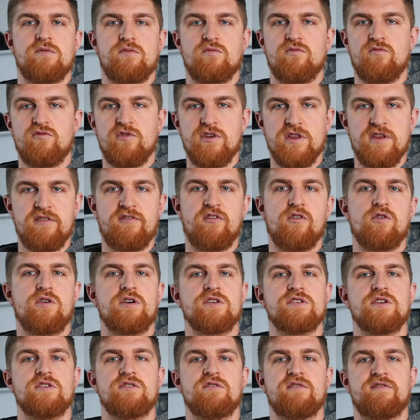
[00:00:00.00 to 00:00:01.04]
really
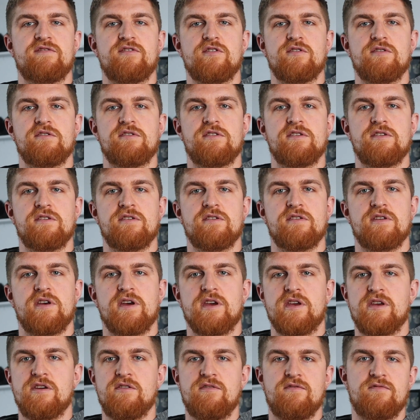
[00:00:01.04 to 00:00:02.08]
focus on your food.
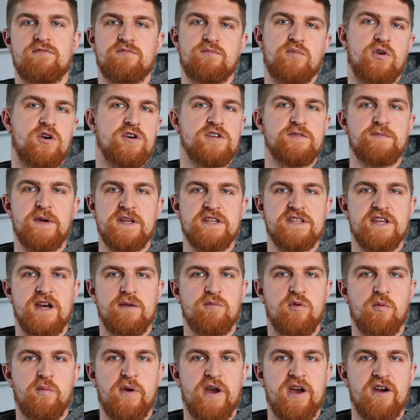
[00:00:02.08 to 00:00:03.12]
Like, you've probably spent
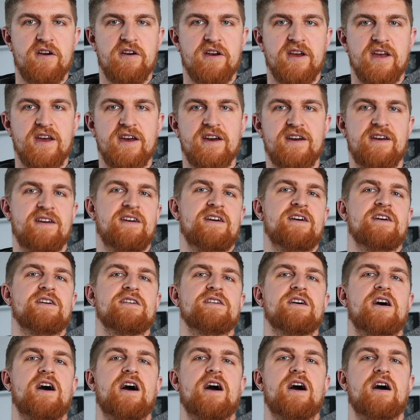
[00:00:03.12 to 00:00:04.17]
time preparing it,
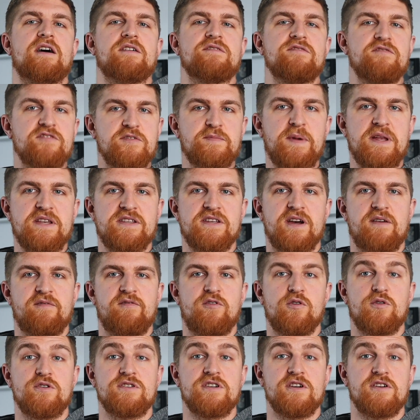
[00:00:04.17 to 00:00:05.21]
and you've spent time
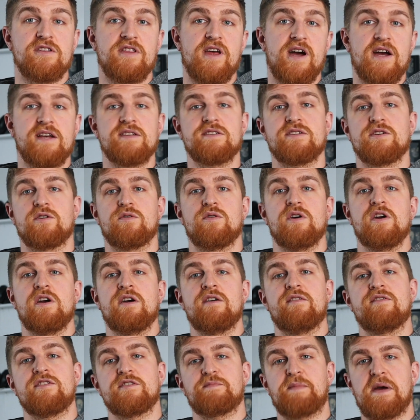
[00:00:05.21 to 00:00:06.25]
focusing on that, so
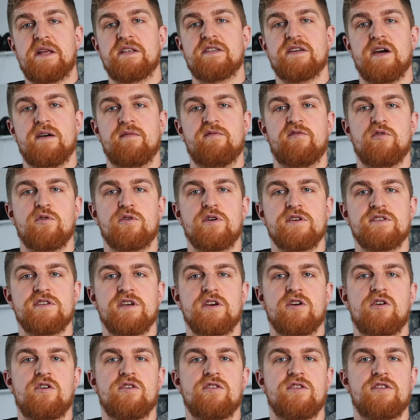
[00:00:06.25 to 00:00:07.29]
spend time
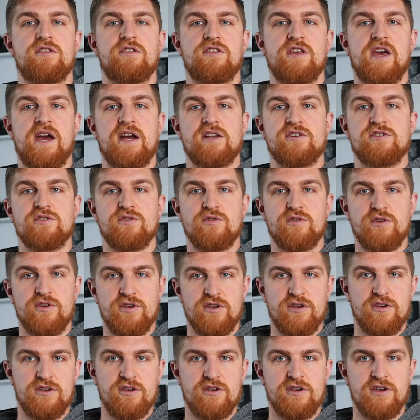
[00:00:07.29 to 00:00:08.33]
focusing on the actual
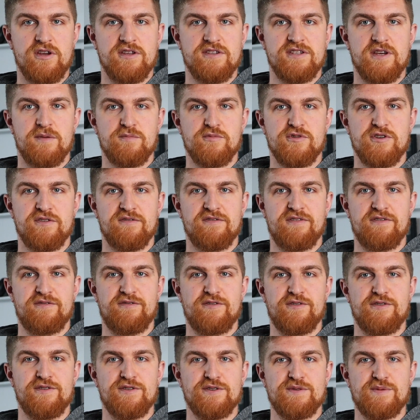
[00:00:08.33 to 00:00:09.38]
consumption of the
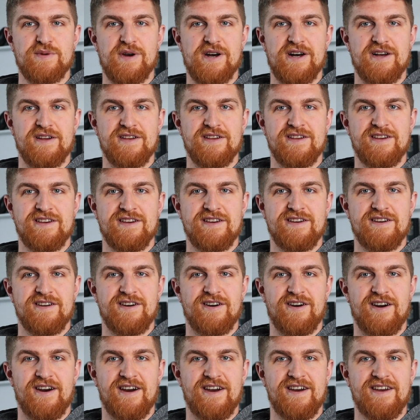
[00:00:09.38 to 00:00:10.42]
food as well,
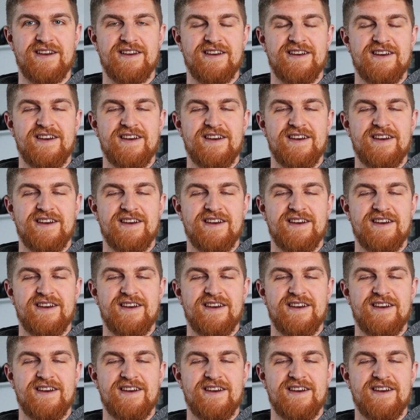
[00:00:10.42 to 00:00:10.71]
all right?